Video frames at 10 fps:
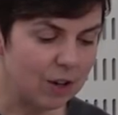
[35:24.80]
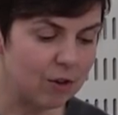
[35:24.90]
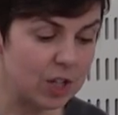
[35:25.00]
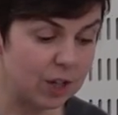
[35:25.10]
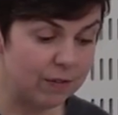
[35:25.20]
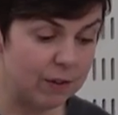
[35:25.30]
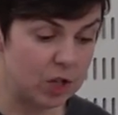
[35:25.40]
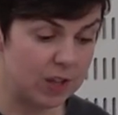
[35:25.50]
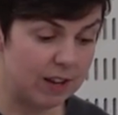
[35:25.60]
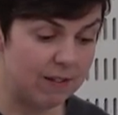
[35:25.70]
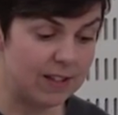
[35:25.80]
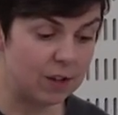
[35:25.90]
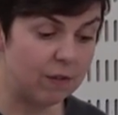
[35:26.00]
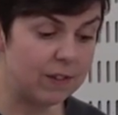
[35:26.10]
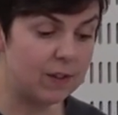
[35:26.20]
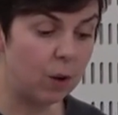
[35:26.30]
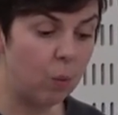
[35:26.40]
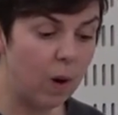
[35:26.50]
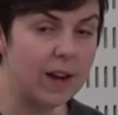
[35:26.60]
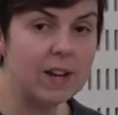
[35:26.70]
critical future theories offers a
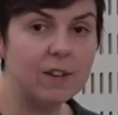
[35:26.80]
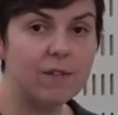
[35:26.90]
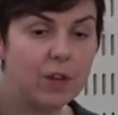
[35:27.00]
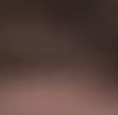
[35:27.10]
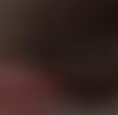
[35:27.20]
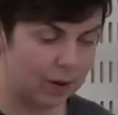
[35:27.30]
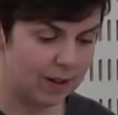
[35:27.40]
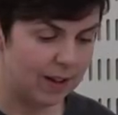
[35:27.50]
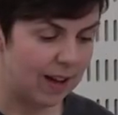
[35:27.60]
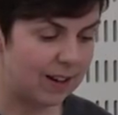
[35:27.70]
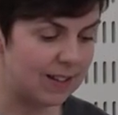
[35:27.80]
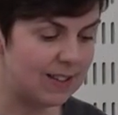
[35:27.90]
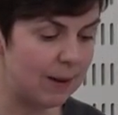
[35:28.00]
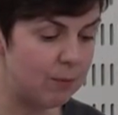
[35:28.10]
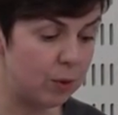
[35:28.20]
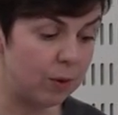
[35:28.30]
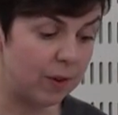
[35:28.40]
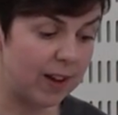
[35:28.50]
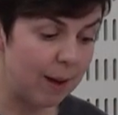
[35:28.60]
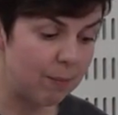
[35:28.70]
wider view and conceptual
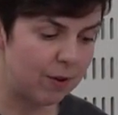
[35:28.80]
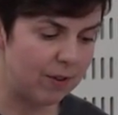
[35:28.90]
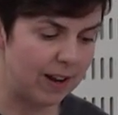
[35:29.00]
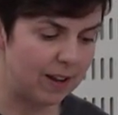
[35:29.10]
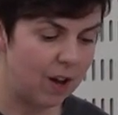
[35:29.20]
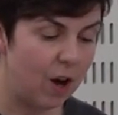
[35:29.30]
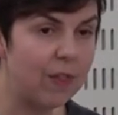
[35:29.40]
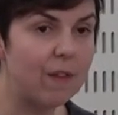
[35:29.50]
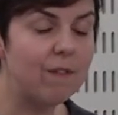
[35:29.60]
vocabulary on the